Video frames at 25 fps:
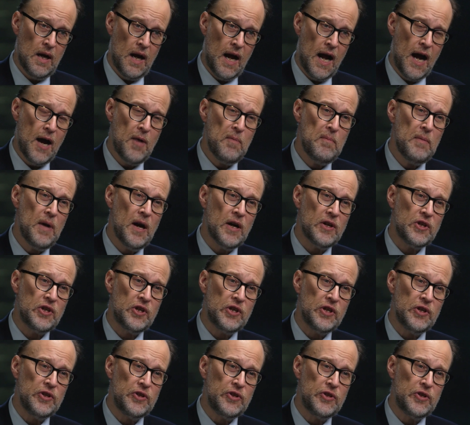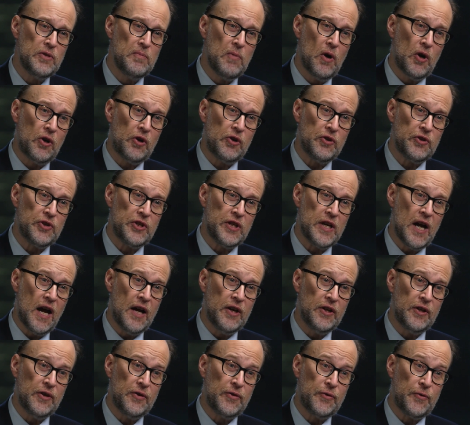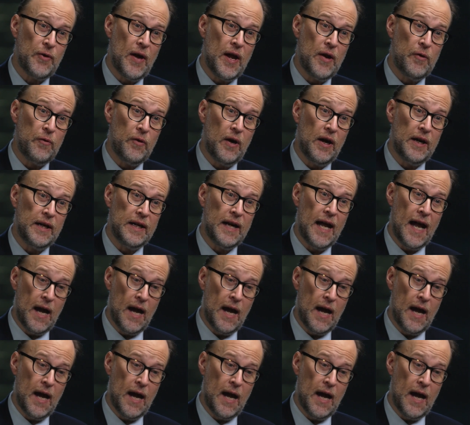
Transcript: How much is democracy under threat right